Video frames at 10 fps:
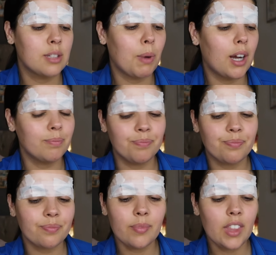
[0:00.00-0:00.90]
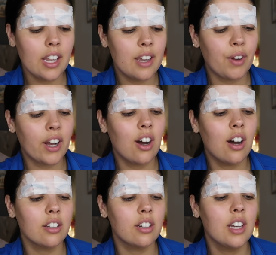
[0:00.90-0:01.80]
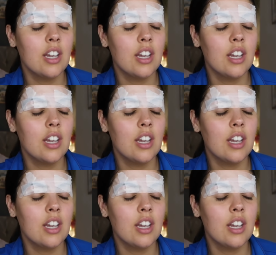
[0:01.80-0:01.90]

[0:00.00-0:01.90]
But if I can't,